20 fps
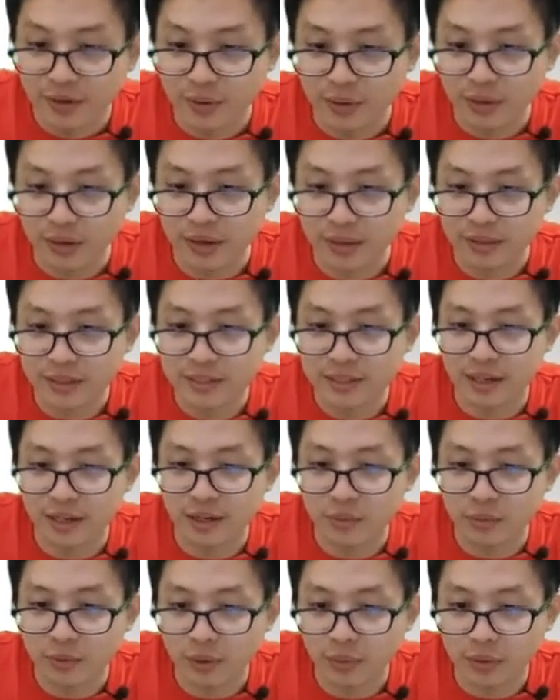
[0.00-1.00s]
Uh, these
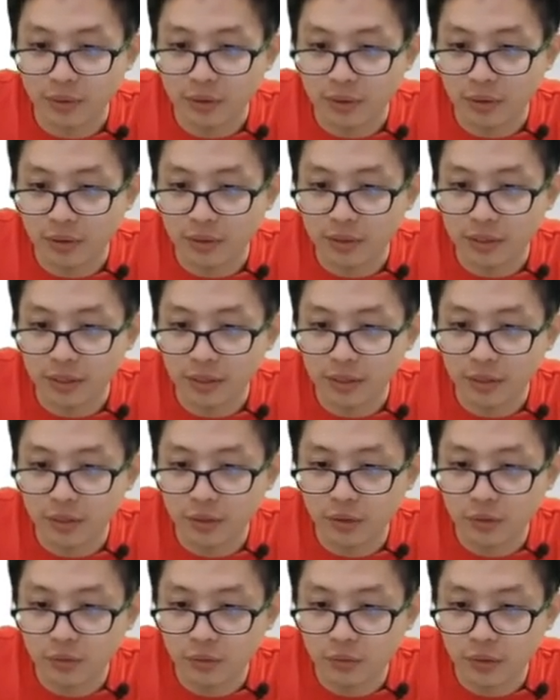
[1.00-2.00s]
are what we call the
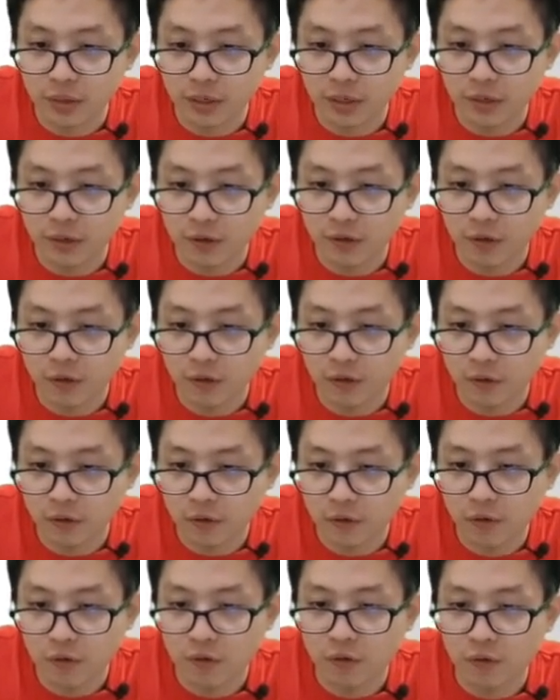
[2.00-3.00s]
unit
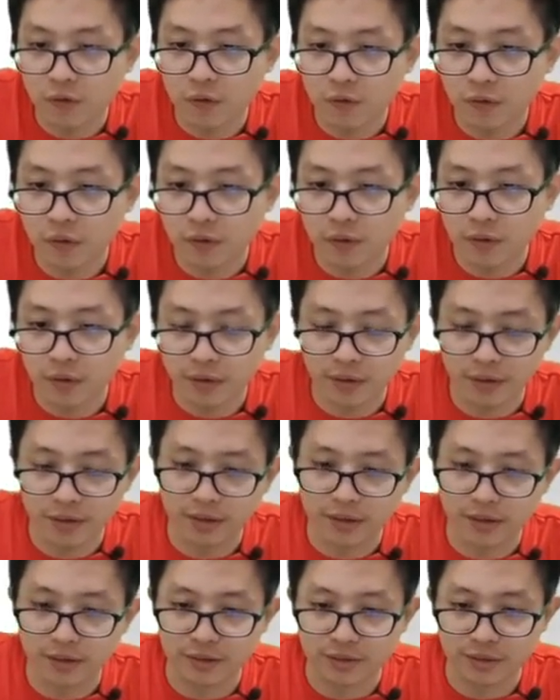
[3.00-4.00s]

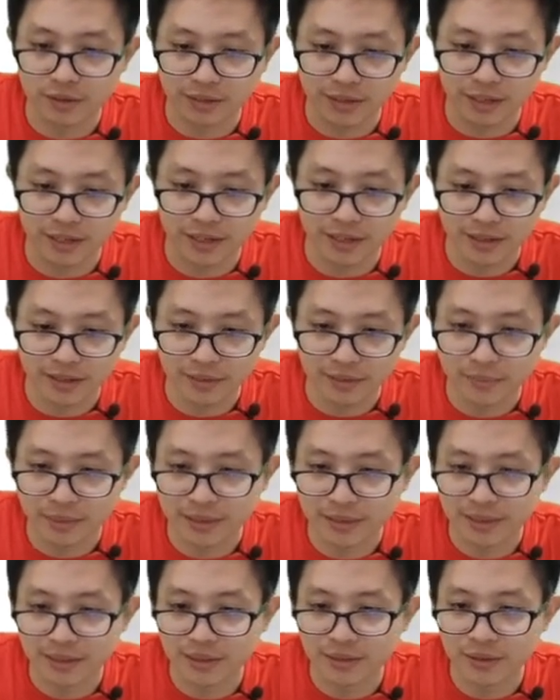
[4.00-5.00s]
Uh, sorry lah
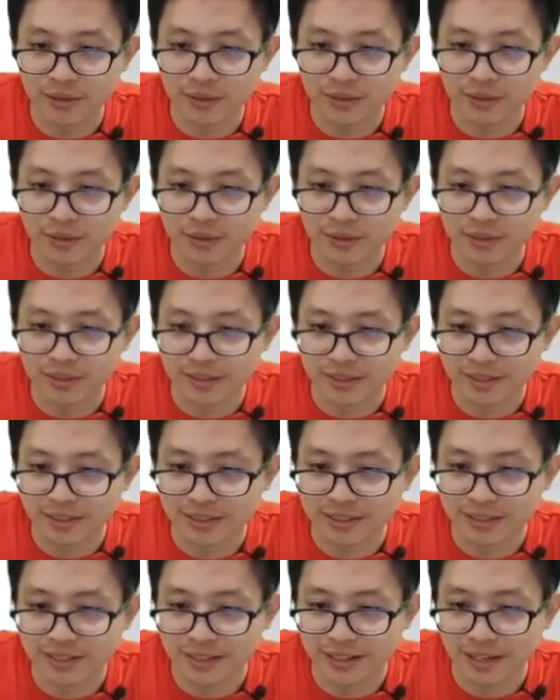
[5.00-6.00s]
better not use
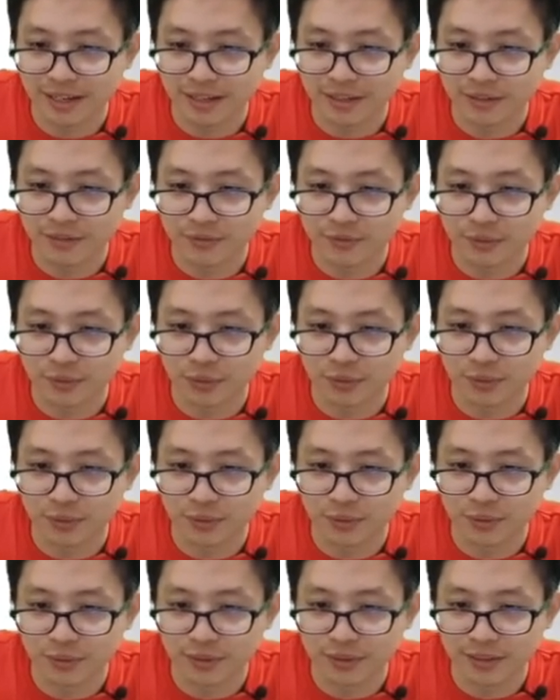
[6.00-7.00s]
this
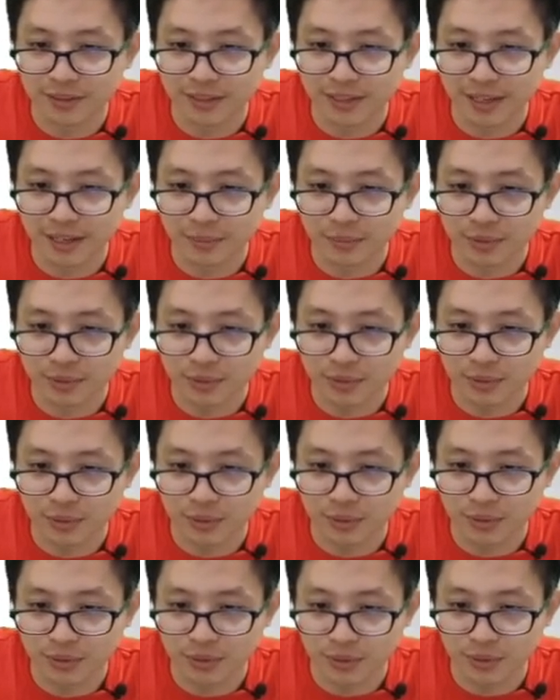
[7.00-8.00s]
colorful I'm
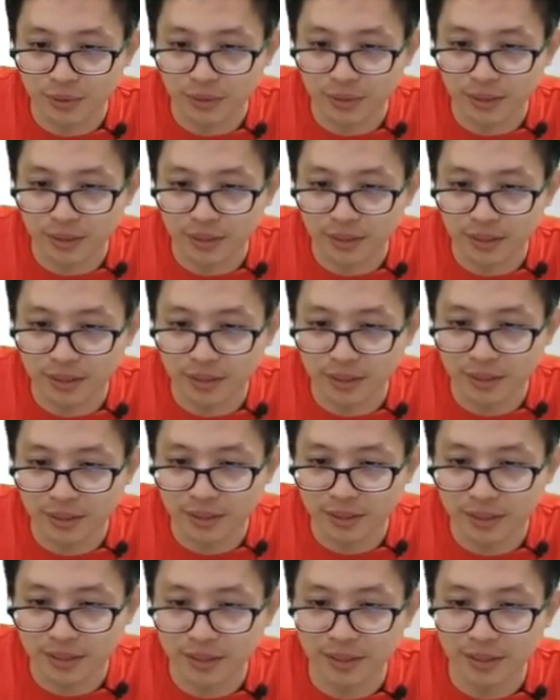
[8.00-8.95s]
so sorry